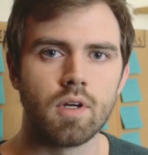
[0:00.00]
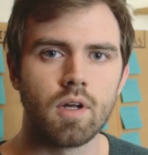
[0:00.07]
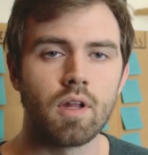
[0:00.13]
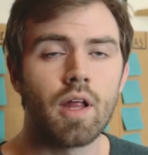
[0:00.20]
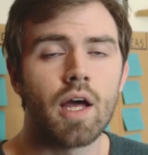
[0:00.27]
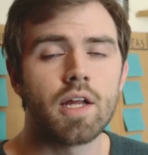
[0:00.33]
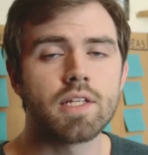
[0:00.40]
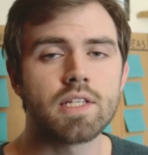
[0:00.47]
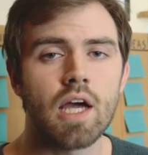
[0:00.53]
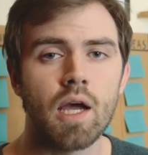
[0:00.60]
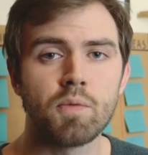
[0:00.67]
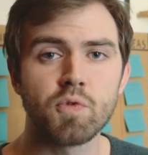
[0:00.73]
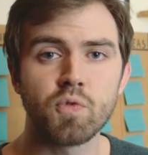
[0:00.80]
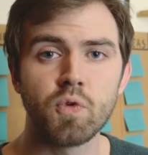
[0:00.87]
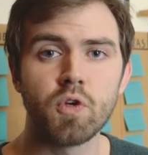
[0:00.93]
A lot of
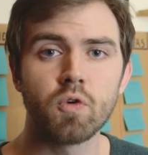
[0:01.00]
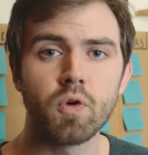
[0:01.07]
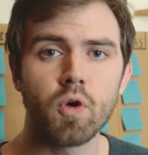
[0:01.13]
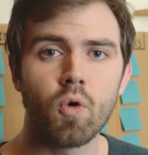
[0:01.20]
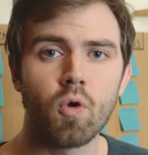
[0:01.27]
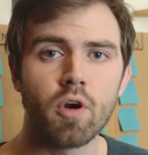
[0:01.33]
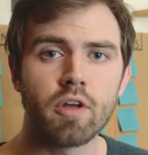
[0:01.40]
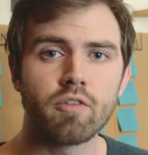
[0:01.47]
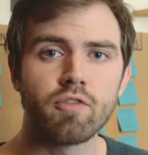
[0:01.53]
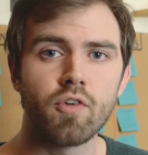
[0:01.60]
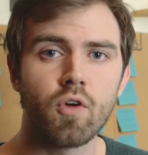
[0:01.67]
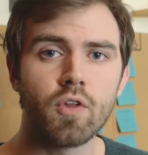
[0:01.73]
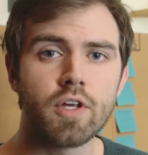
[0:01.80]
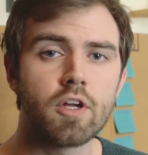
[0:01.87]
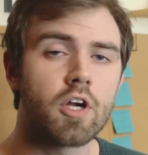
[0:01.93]
times when you're recording
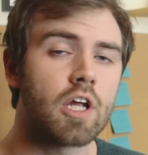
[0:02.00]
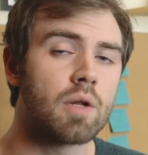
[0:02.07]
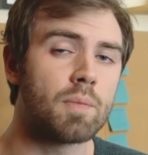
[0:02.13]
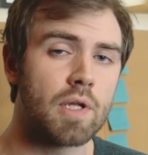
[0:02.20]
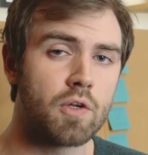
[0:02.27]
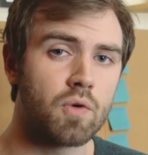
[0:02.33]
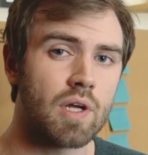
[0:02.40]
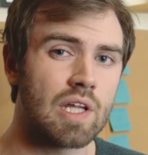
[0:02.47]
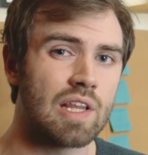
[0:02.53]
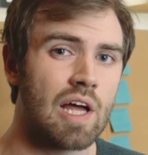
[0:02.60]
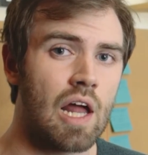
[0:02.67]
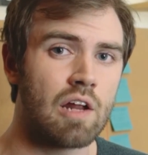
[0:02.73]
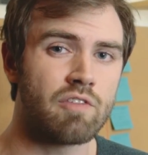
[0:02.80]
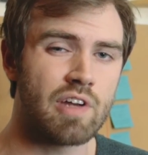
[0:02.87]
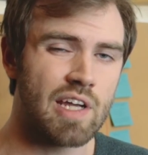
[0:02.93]
Foley, you're gonna be doing a
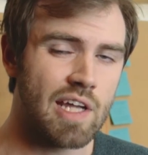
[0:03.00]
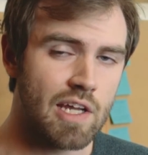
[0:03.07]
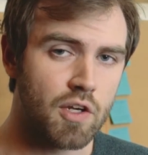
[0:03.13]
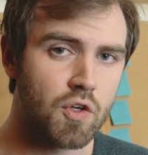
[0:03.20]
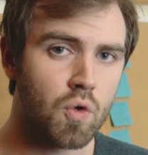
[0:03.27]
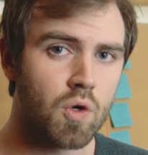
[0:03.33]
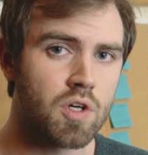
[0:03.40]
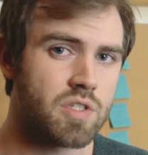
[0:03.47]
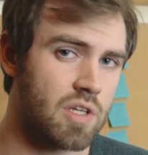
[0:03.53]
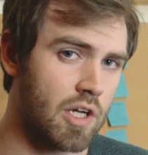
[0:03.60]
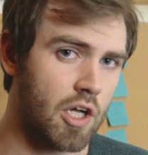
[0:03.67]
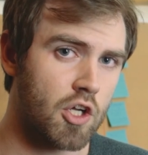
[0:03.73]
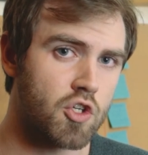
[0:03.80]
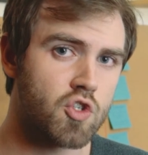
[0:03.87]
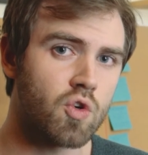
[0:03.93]
lot of it indoors in a
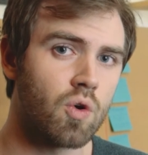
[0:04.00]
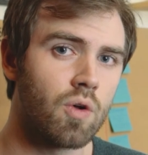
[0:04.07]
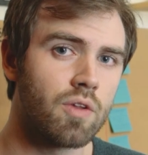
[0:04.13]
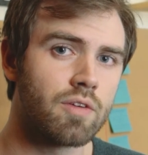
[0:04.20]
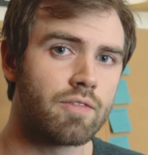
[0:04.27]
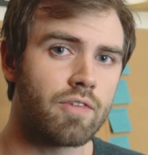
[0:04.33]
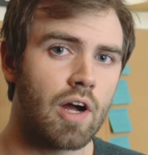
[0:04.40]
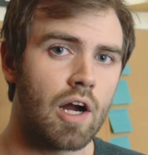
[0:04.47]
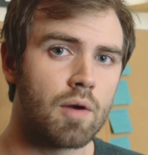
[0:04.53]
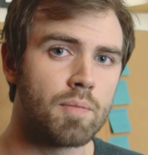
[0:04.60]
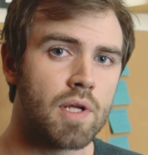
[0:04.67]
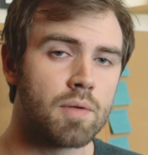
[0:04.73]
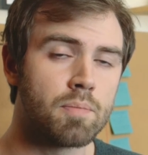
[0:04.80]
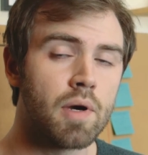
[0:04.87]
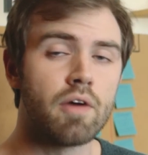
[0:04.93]
controlled
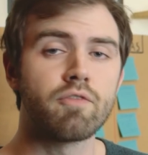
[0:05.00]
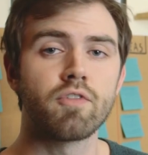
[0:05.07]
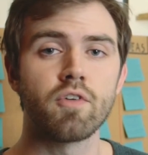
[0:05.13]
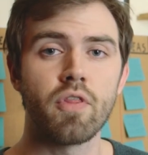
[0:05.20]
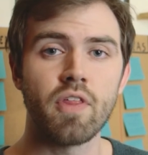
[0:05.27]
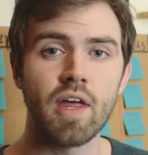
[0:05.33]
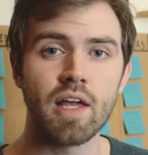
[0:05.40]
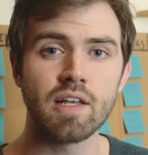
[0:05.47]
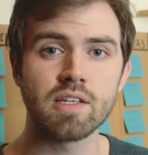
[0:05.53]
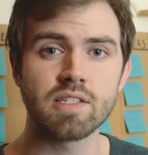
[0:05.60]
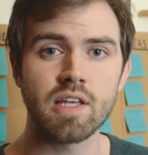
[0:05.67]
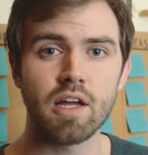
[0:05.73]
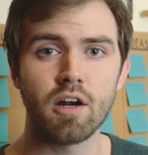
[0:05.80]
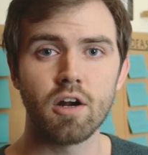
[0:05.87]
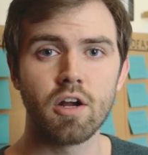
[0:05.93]
environment, but for things
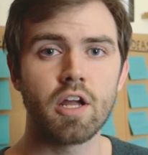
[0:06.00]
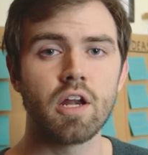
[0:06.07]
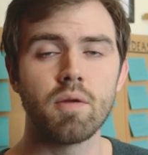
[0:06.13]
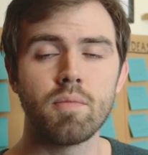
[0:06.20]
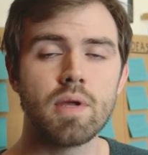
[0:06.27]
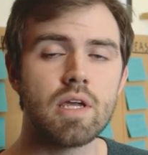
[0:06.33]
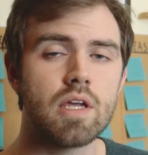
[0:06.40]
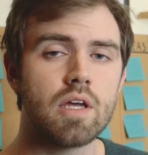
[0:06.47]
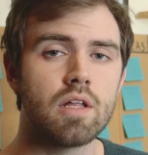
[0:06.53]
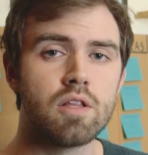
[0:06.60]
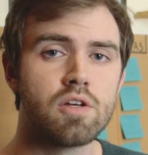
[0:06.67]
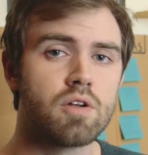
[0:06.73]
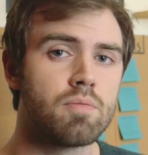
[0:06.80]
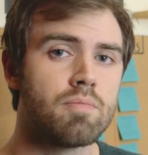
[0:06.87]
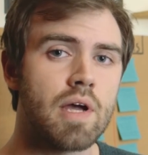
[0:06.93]
that are gonna be a
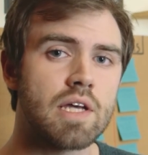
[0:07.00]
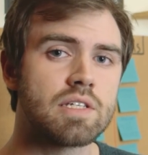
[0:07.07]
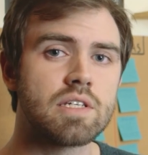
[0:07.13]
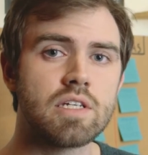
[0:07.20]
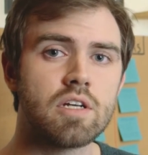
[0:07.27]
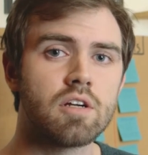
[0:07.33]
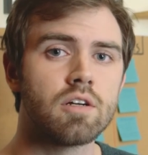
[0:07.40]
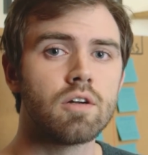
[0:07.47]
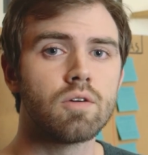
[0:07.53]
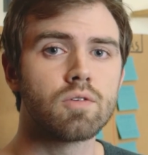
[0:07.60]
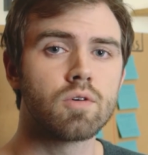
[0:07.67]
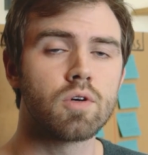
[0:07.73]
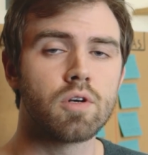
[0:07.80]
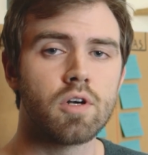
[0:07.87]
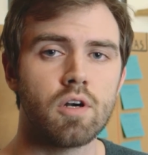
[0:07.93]
little messier
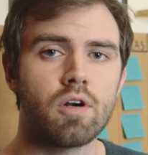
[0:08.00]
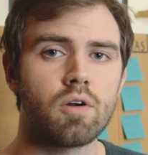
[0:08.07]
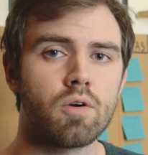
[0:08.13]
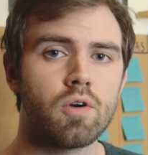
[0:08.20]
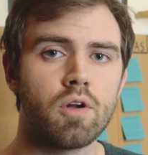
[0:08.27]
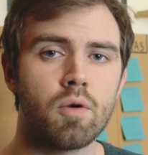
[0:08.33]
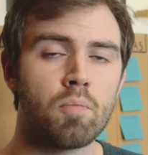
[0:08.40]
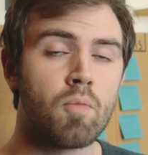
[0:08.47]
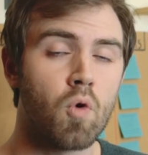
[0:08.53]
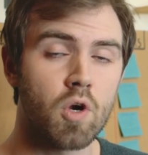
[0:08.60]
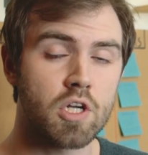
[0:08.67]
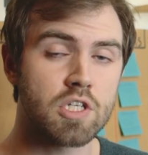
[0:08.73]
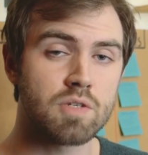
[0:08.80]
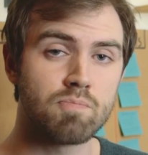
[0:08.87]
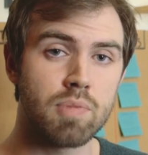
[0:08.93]
or more
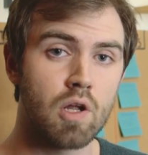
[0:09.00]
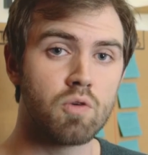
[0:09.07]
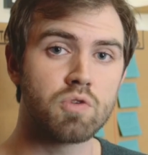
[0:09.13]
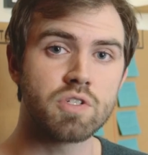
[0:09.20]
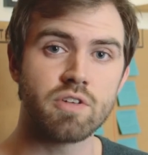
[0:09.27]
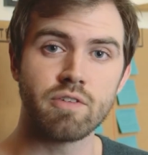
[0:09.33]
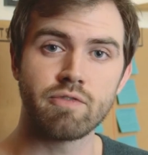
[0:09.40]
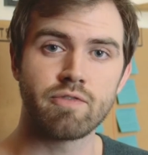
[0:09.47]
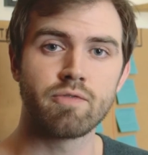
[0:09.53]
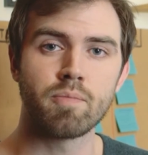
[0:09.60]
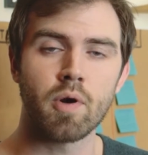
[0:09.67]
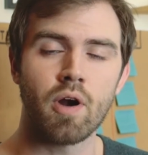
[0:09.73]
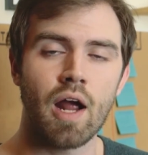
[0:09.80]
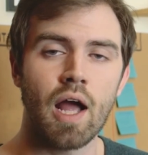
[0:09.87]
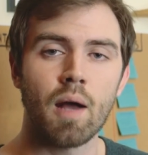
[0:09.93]
explosive
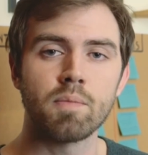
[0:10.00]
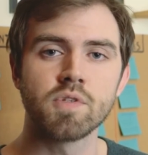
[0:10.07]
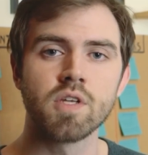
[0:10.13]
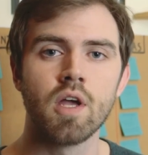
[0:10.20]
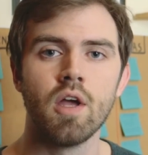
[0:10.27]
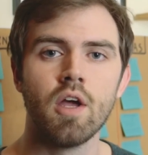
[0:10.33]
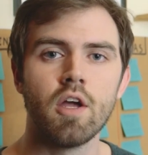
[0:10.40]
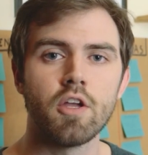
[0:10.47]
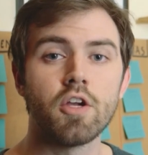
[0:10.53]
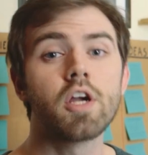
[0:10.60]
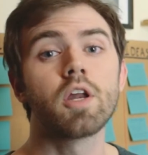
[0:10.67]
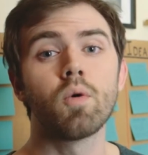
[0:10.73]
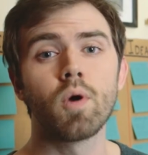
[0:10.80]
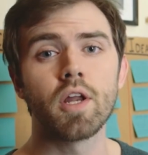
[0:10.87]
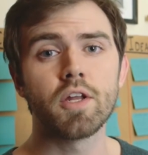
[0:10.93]
perhaps, you're
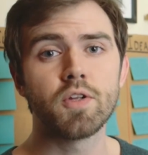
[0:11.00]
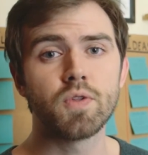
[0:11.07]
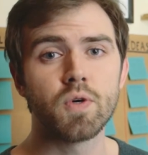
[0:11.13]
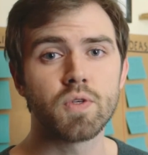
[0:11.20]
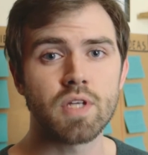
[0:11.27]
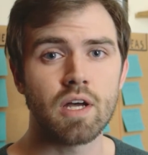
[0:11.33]
gonna wanna do those